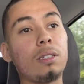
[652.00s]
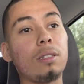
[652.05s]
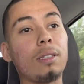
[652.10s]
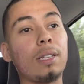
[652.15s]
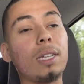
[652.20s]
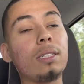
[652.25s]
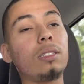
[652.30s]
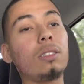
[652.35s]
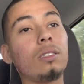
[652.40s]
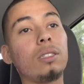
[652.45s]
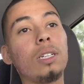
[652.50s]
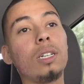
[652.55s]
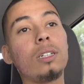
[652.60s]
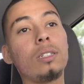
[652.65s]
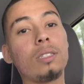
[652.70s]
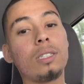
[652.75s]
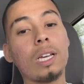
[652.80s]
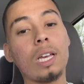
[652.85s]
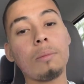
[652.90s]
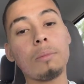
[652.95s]
That's just
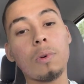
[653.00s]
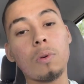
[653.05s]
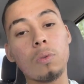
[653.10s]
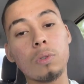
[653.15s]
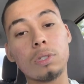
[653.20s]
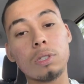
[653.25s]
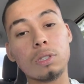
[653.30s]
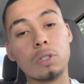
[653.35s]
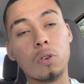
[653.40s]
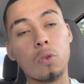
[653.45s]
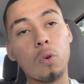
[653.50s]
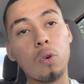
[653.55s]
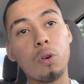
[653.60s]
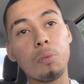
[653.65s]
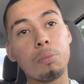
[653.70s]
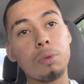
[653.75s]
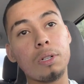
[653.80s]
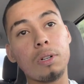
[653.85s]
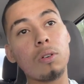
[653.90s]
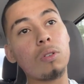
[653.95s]
entertainment, which is cool,
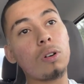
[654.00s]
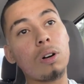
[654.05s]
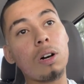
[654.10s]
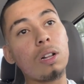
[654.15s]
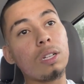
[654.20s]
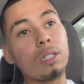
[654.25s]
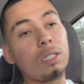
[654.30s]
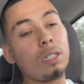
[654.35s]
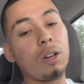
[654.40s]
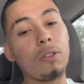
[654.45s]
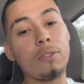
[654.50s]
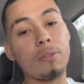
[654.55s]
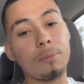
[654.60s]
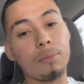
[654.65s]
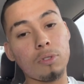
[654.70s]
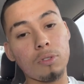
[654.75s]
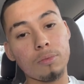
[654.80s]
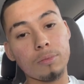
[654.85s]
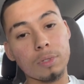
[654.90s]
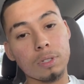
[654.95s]
but don't call it
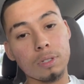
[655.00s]
self-improvement.